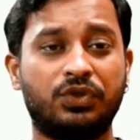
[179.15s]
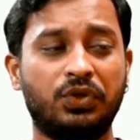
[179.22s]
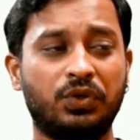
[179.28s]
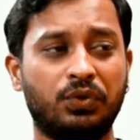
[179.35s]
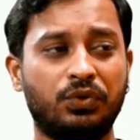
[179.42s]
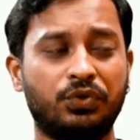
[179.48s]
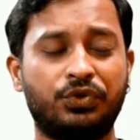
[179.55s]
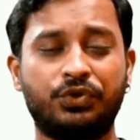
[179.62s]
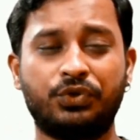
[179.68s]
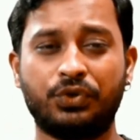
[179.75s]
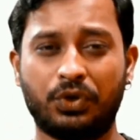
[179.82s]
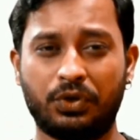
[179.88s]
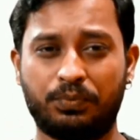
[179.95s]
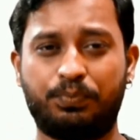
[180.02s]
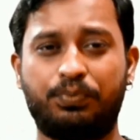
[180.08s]
you
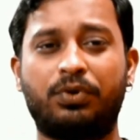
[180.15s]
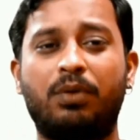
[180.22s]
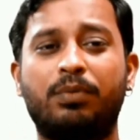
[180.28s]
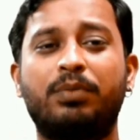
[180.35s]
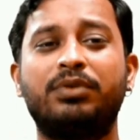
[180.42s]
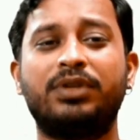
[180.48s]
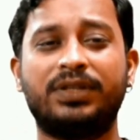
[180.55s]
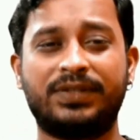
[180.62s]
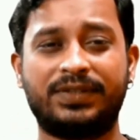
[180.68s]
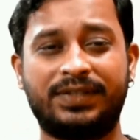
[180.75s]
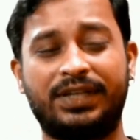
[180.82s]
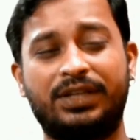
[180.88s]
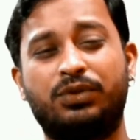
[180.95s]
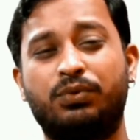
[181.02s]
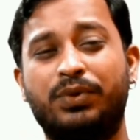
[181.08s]
should probably
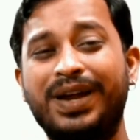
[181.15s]
stick to